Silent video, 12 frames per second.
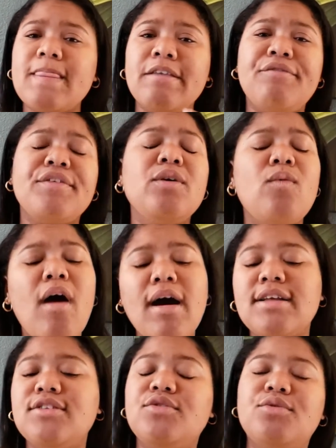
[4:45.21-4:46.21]
free
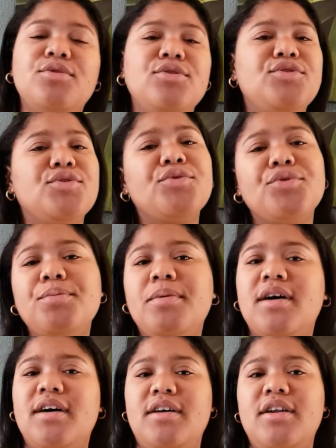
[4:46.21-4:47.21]
walking tours,
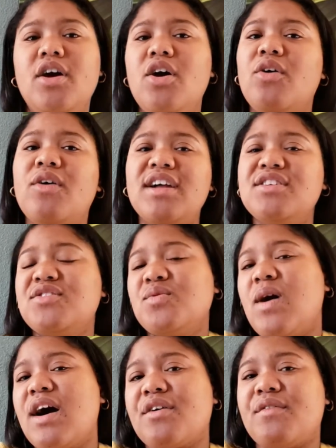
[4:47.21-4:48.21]
Groupon, or I just
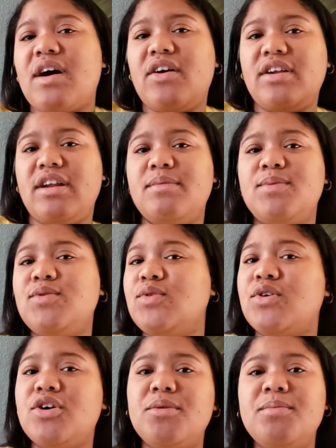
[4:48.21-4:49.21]
walk around and
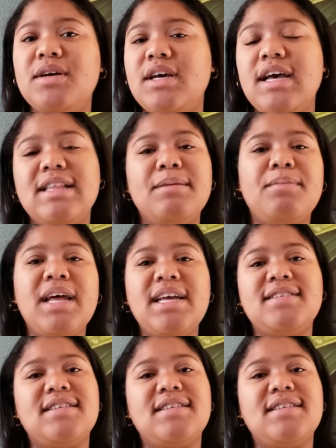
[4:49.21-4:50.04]
absorb the place.